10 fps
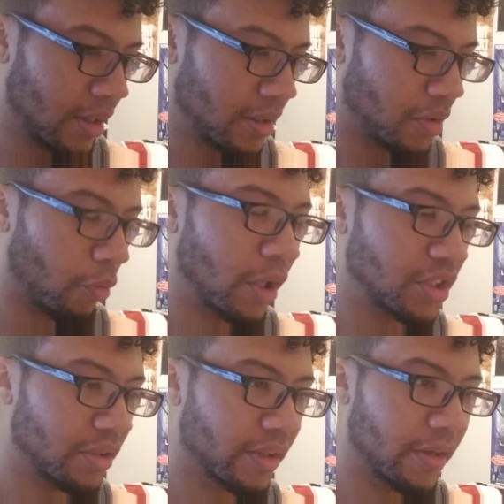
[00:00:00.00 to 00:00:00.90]
So I
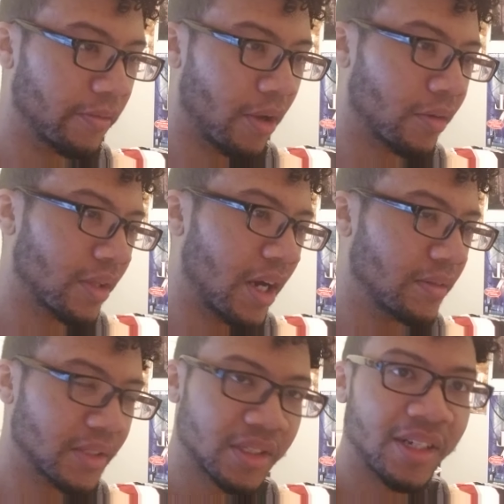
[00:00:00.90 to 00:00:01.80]
want you to live long
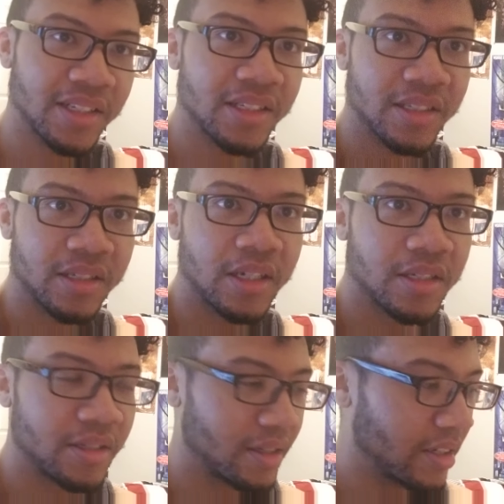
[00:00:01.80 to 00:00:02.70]
lives. It's nice. It's nice
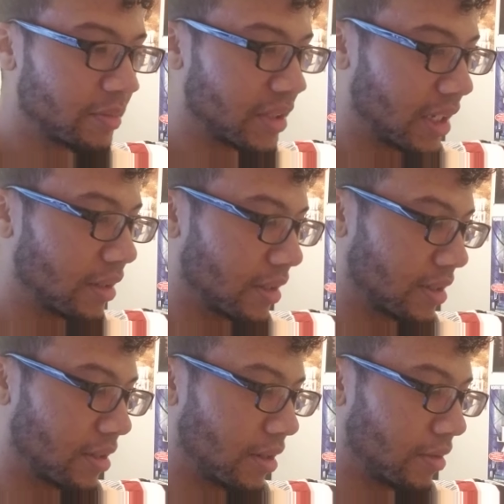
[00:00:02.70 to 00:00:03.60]
seeing him say
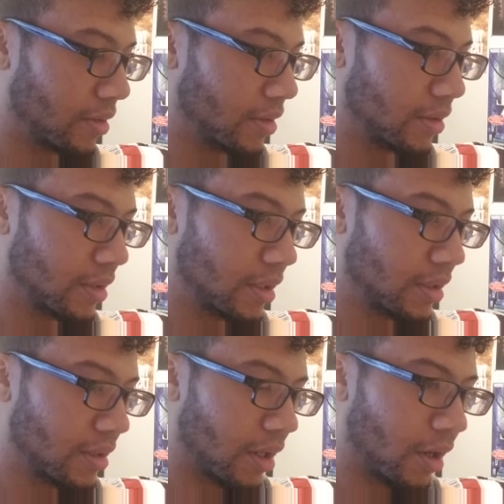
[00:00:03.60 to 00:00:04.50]
this though.
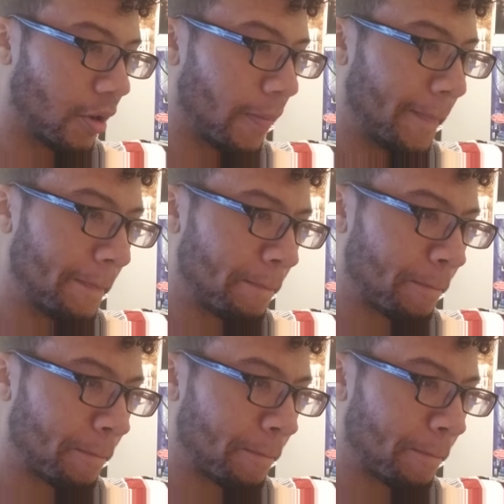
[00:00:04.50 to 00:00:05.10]
Um,